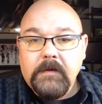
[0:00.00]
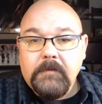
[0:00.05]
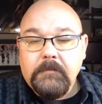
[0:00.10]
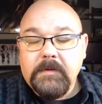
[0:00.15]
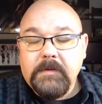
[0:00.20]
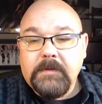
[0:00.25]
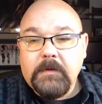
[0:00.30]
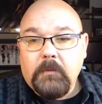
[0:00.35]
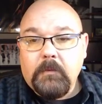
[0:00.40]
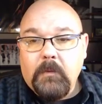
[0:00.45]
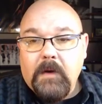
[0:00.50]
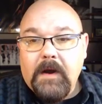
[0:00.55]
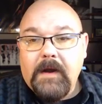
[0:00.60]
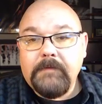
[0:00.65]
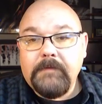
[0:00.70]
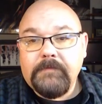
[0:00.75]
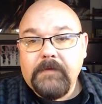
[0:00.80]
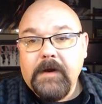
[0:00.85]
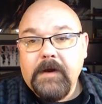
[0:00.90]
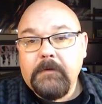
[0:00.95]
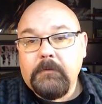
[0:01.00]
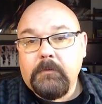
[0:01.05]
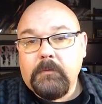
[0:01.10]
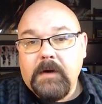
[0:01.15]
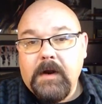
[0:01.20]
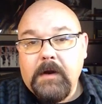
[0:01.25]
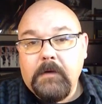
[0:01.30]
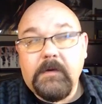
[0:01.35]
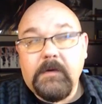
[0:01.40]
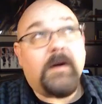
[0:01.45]
But the Wi-Fi
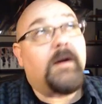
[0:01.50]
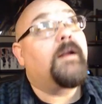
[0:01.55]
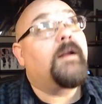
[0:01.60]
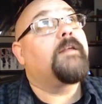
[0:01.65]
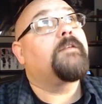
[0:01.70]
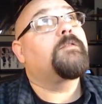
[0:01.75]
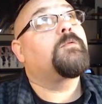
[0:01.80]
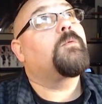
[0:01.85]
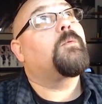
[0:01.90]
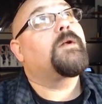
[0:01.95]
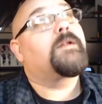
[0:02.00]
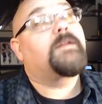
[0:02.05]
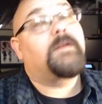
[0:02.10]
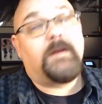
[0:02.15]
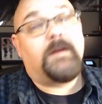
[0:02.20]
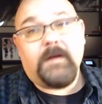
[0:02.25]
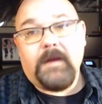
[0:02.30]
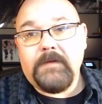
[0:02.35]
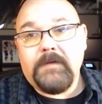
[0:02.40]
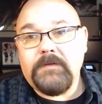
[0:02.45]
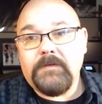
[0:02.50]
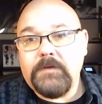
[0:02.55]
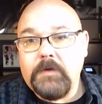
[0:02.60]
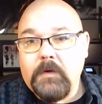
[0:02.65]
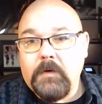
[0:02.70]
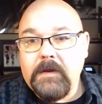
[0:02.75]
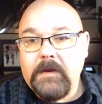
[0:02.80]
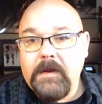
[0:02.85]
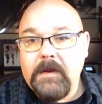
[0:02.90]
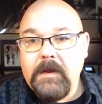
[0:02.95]
router is what connects
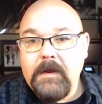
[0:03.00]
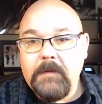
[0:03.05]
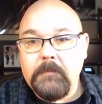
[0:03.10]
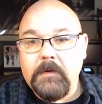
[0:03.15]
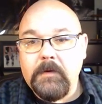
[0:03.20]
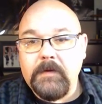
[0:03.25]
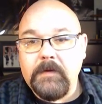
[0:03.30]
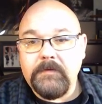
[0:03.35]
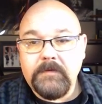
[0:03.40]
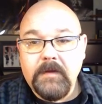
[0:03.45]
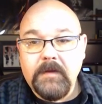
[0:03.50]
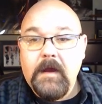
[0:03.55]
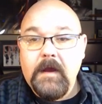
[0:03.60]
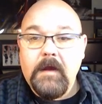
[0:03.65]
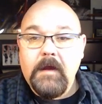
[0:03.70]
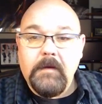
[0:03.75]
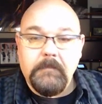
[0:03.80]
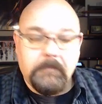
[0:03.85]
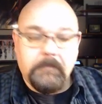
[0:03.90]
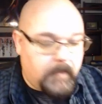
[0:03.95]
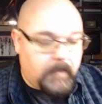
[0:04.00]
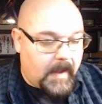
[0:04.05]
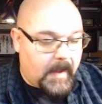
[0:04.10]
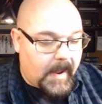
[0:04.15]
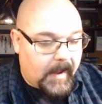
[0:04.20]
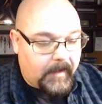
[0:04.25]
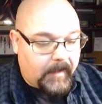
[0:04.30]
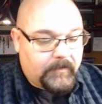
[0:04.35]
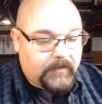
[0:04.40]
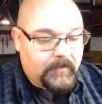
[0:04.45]
your cameras
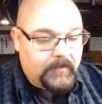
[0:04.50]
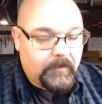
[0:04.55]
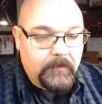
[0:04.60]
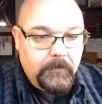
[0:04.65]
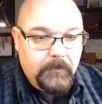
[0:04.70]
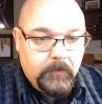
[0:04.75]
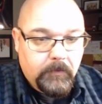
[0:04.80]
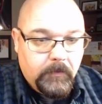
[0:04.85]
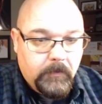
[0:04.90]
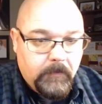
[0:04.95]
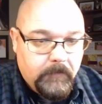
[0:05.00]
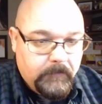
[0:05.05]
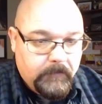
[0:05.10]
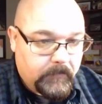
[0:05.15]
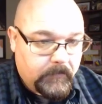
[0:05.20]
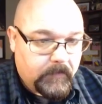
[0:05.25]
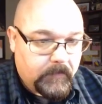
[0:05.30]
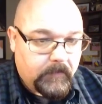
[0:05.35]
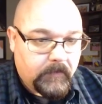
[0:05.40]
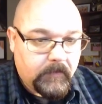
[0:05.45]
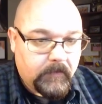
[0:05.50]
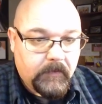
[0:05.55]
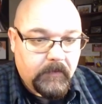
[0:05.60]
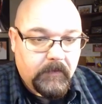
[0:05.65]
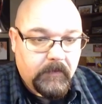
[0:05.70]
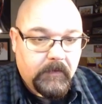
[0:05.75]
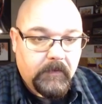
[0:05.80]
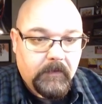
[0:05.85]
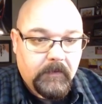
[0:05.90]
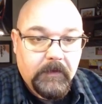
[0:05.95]
back to
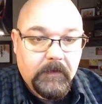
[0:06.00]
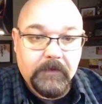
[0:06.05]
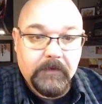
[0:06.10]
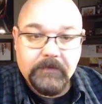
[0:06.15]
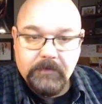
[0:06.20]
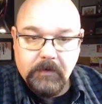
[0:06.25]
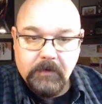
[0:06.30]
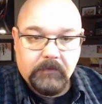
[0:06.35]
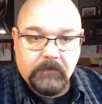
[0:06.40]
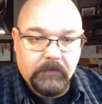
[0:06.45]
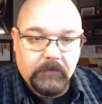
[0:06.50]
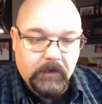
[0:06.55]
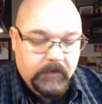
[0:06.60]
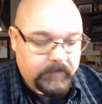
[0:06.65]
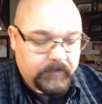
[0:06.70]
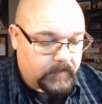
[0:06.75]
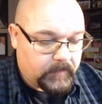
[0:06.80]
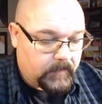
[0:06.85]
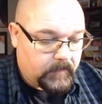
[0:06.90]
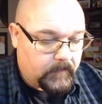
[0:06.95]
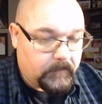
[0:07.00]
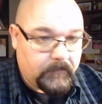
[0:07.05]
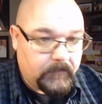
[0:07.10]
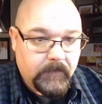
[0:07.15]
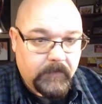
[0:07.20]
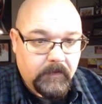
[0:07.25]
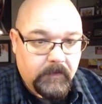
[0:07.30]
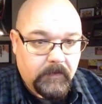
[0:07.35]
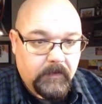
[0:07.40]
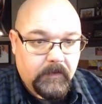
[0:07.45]
the servers.
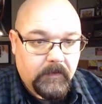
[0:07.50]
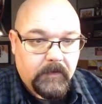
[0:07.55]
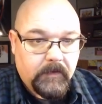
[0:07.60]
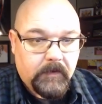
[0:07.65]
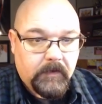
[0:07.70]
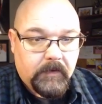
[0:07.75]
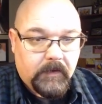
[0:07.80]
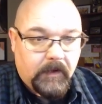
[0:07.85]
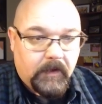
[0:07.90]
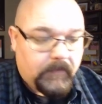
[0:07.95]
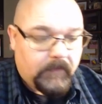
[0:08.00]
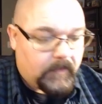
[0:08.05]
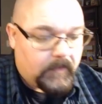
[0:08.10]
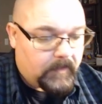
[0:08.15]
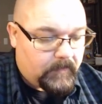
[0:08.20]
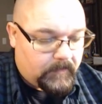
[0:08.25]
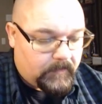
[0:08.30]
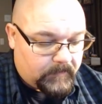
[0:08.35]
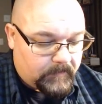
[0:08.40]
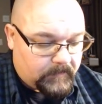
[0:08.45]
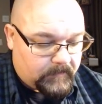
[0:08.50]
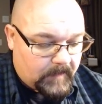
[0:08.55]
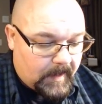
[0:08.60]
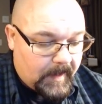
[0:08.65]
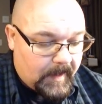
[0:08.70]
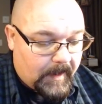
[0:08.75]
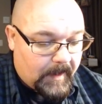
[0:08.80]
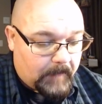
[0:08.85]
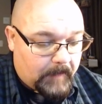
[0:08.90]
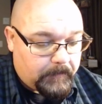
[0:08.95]
And then this
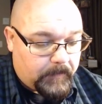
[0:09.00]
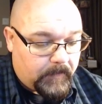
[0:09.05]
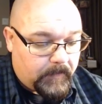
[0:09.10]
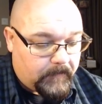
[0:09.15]
app,